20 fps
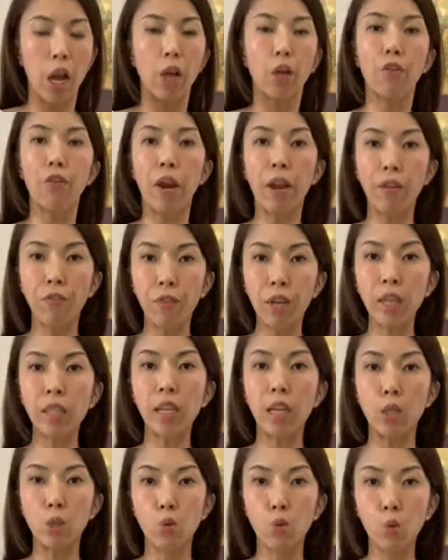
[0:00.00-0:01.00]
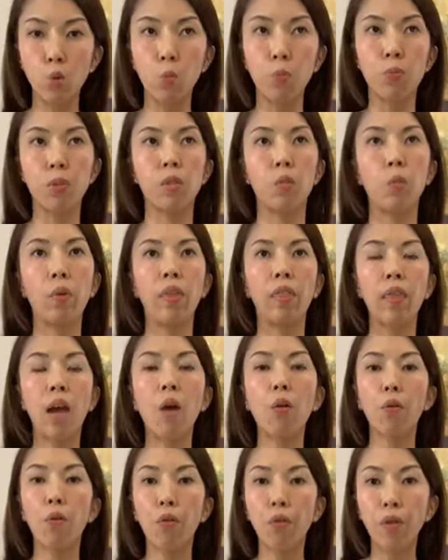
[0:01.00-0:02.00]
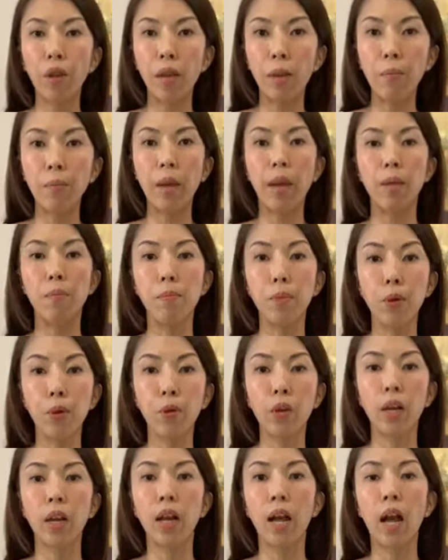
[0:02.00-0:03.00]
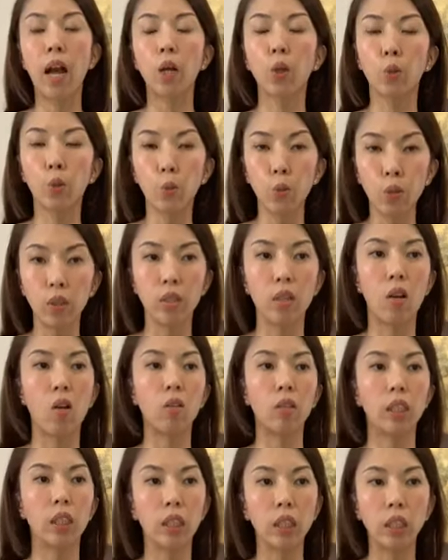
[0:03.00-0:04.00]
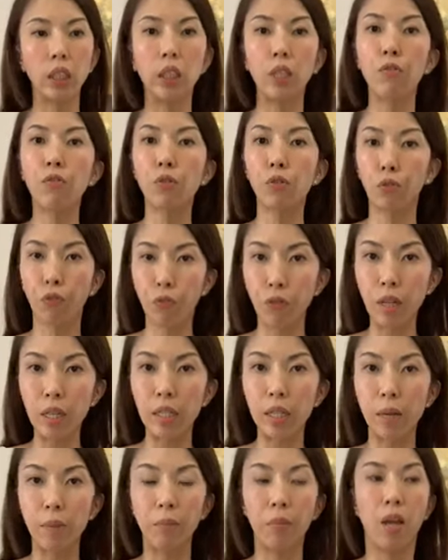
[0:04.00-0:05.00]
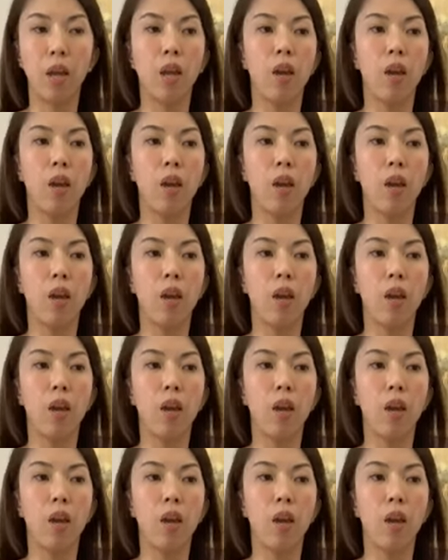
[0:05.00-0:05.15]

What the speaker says: Gravies and soups without cream and milk are good alternatives to freeze them.